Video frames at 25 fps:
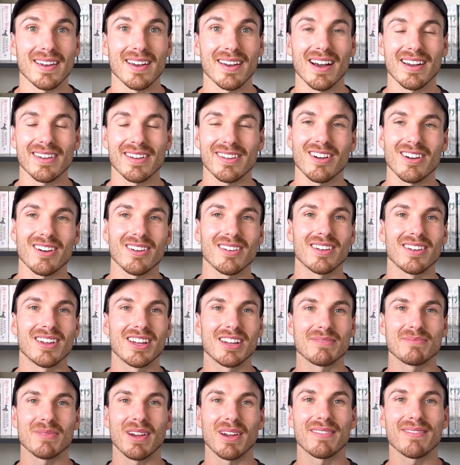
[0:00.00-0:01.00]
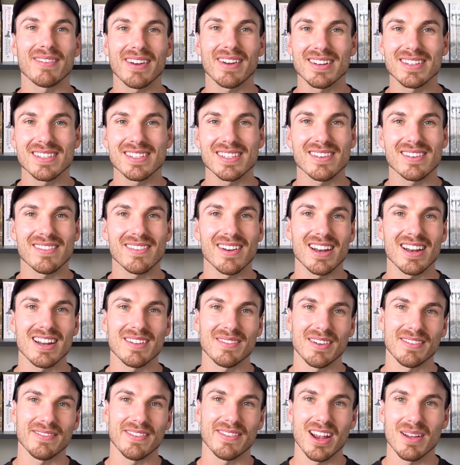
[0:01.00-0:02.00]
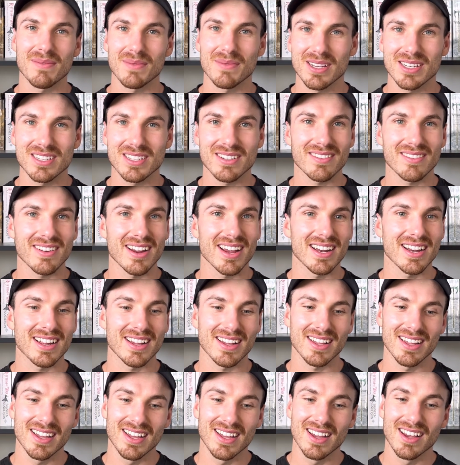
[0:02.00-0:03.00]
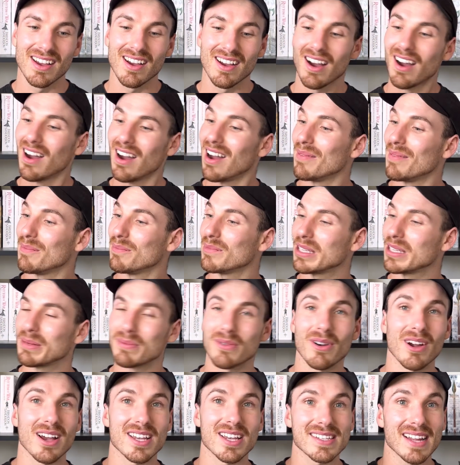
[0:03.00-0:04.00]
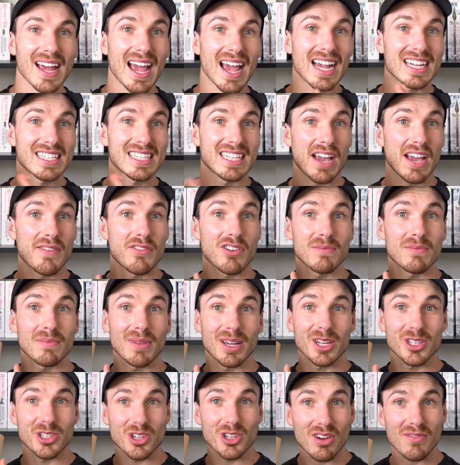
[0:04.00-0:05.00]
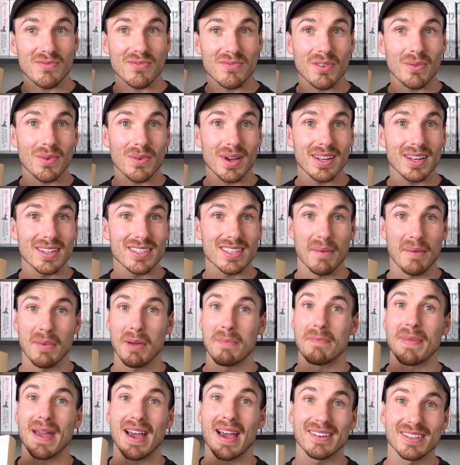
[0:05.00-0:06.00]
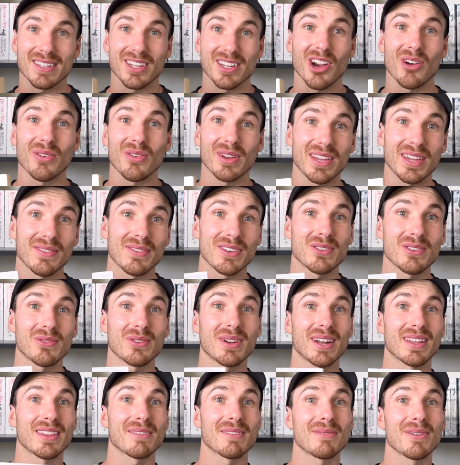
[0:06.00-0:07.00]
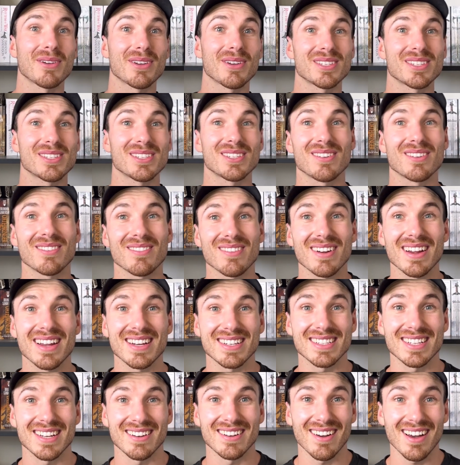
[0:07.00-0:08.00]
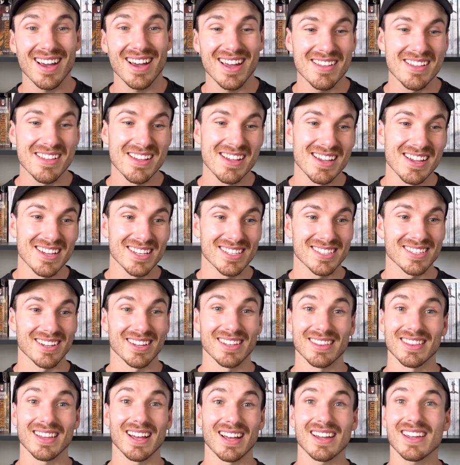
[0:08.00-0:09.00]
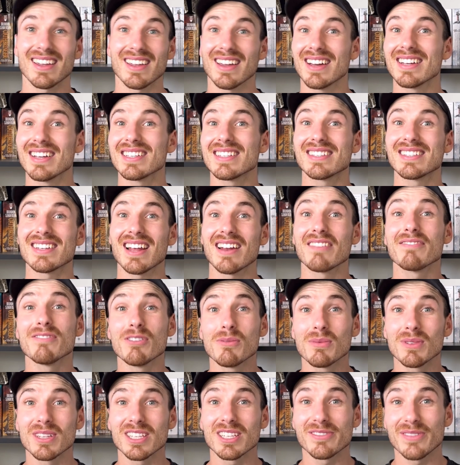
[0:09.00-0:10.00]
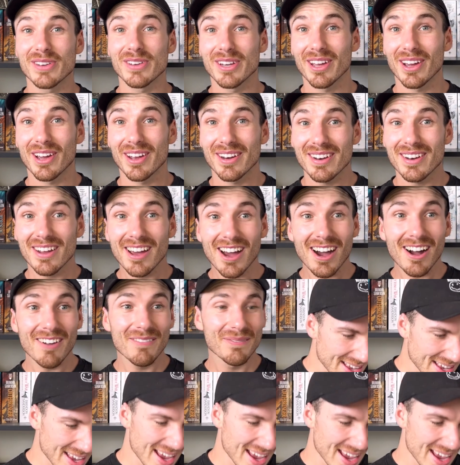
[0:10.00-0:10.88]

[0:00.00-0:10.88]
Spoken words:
I got my friends to read it, my family to read it. I'm surprised I actually have it on my shelf for once. I'm about to go and give it to another person to read tonight. So lucky I started filming this video now.